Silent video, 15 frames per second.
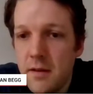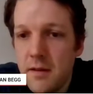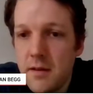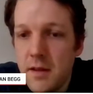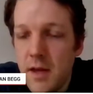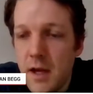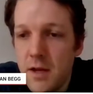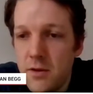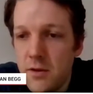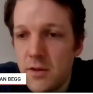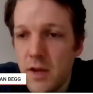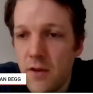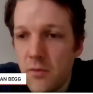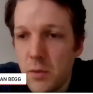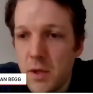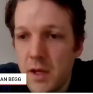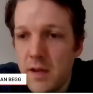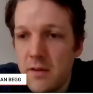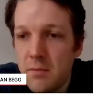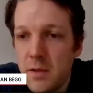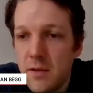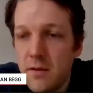the Andrews government
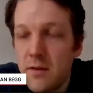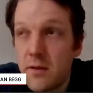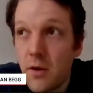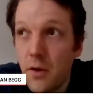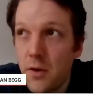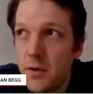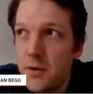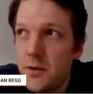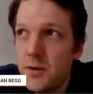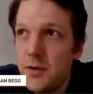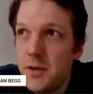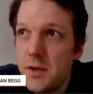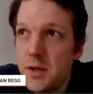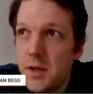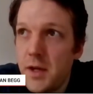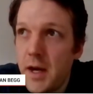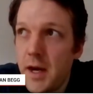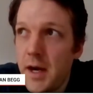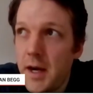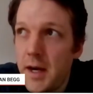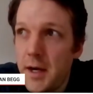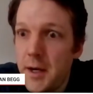has been so
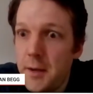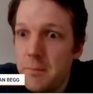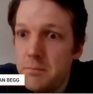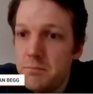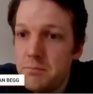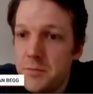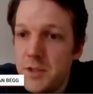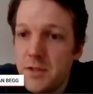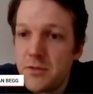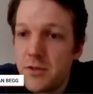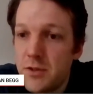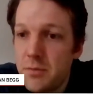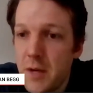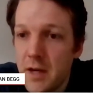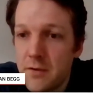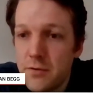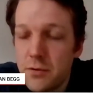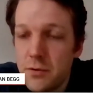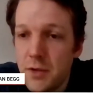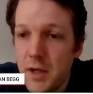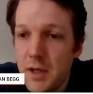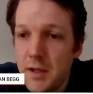
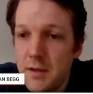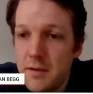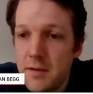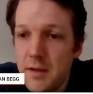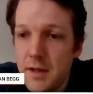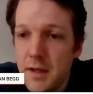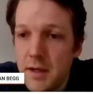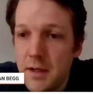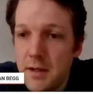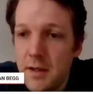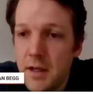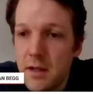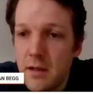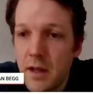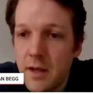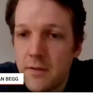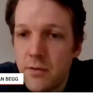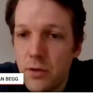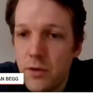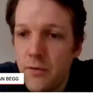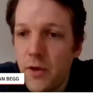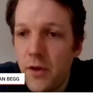disrespectful and
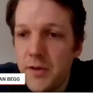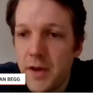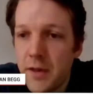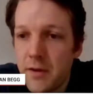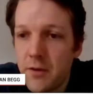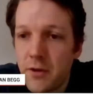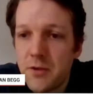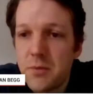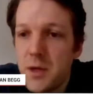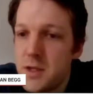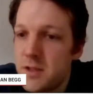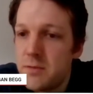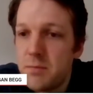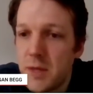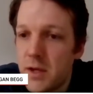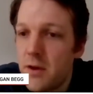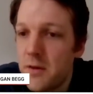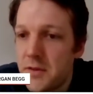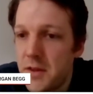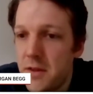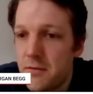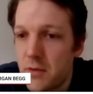neglectful of those other crossbenchers
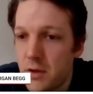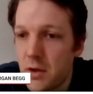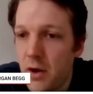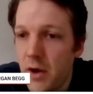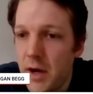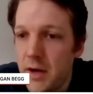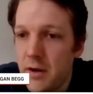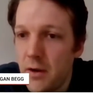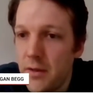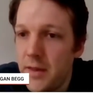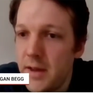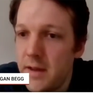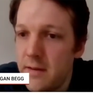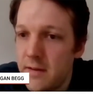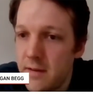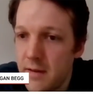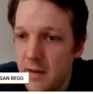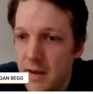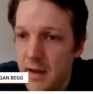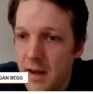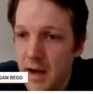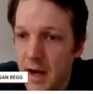because they've relied on these
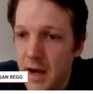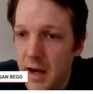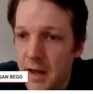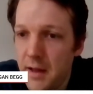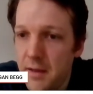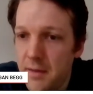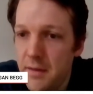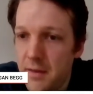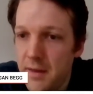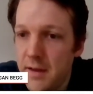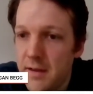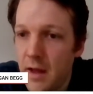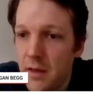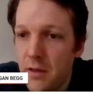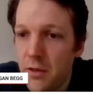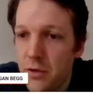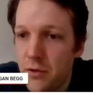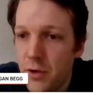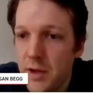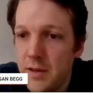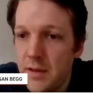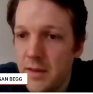other
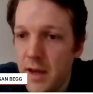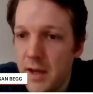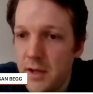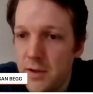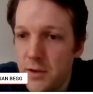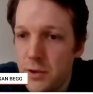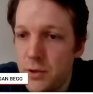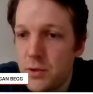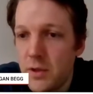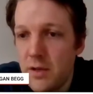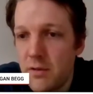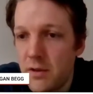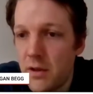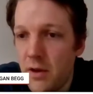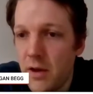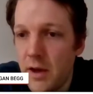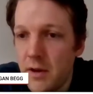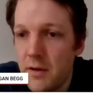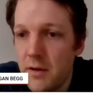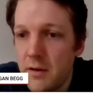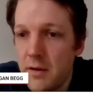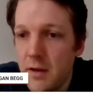three that they usually rely
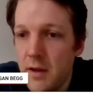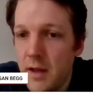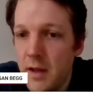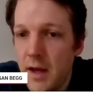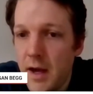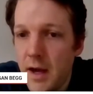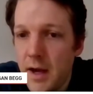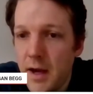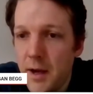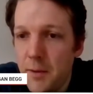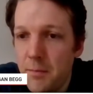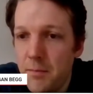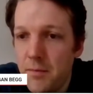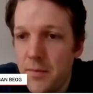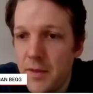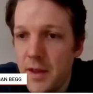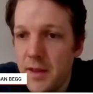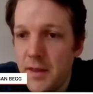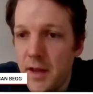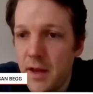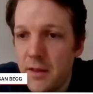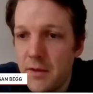on.
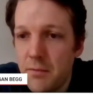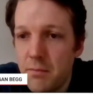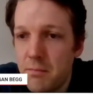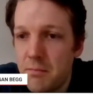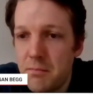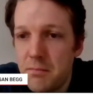They don't